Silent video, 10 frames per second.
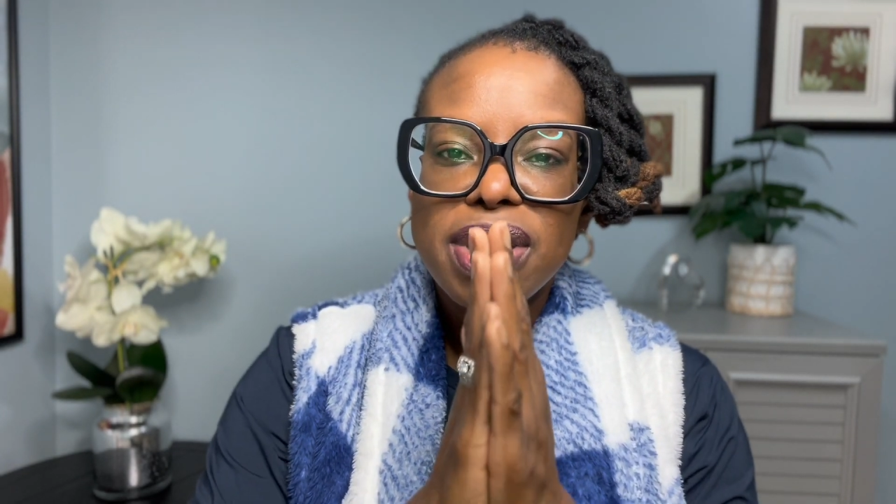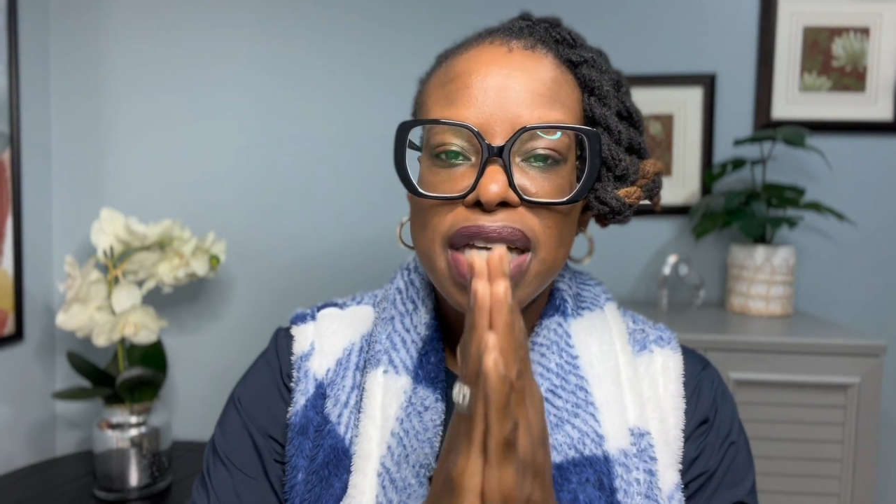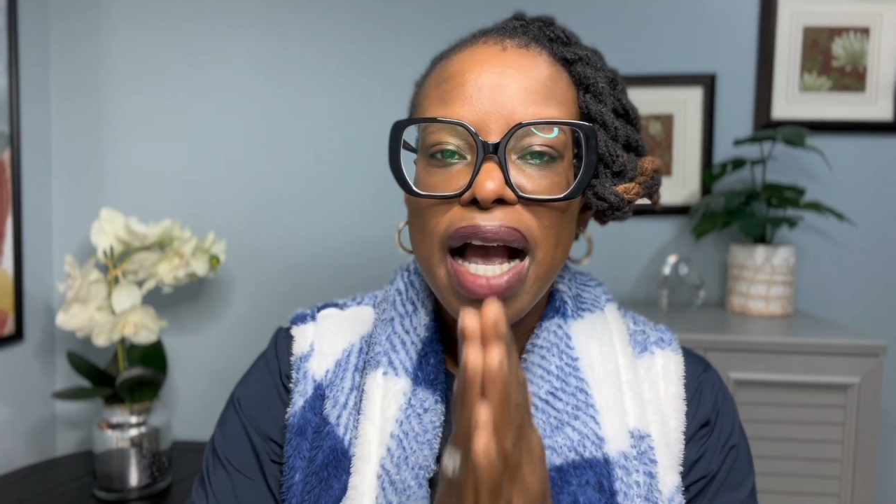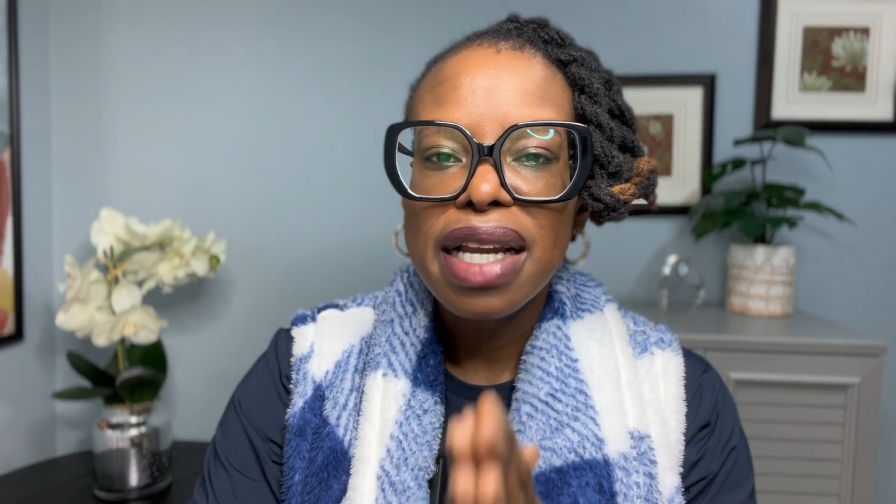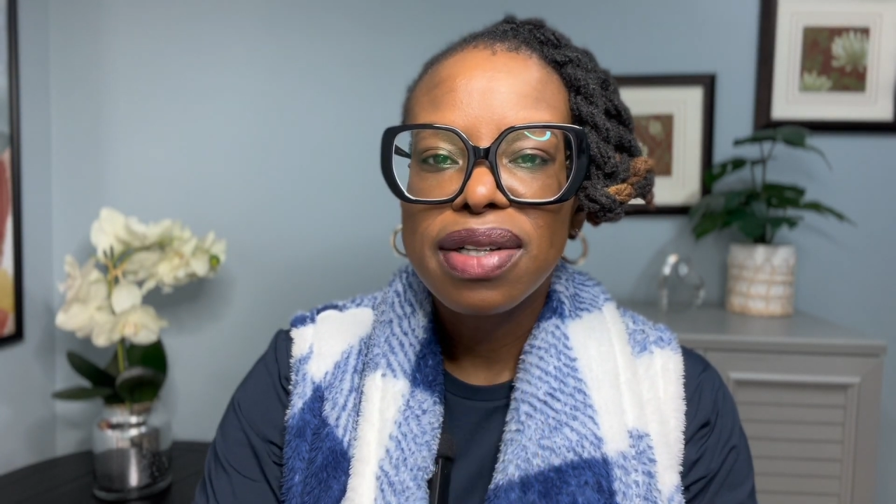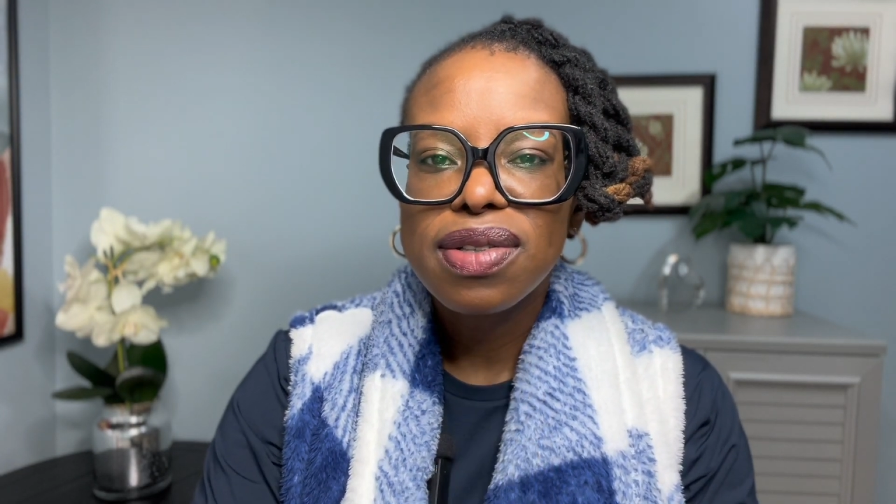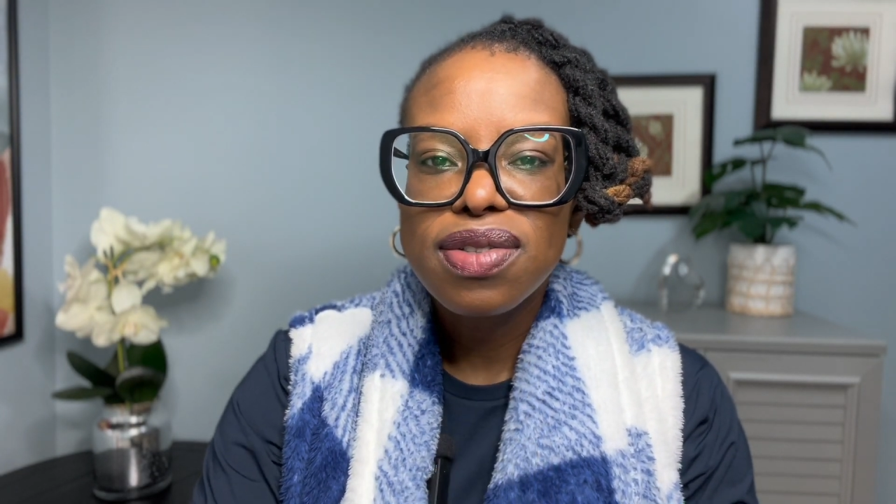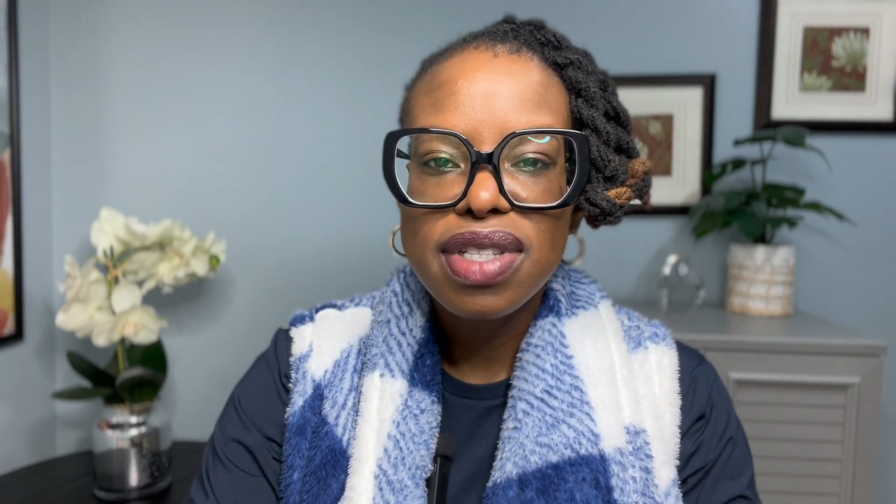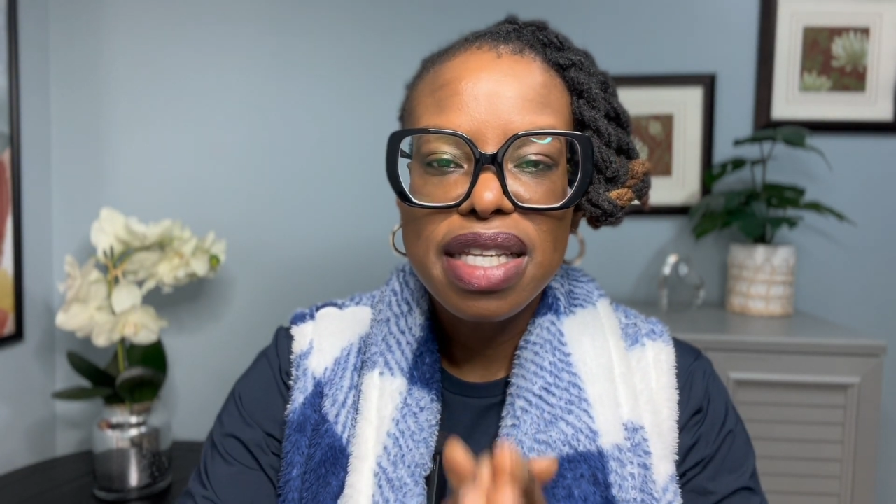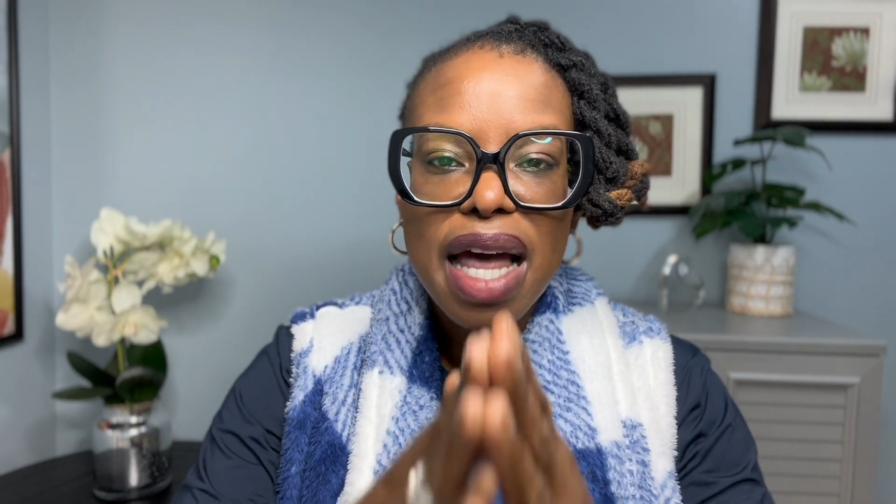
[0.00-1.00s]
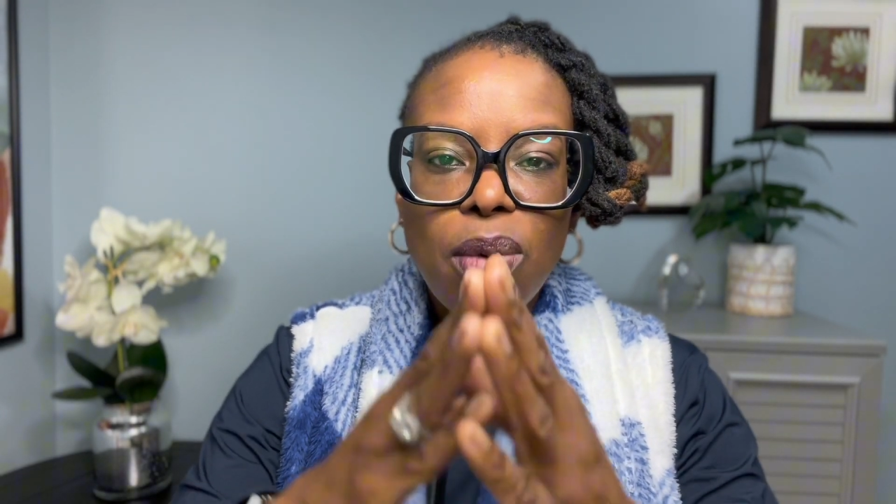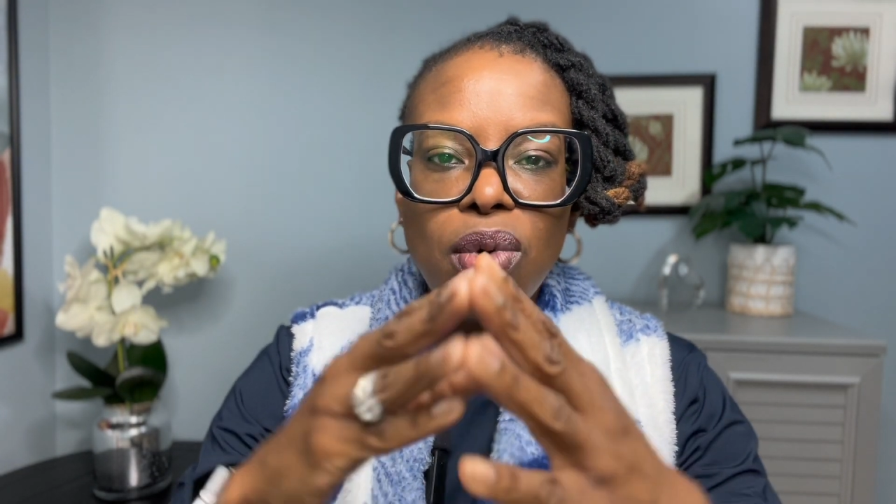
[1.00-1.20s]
channels that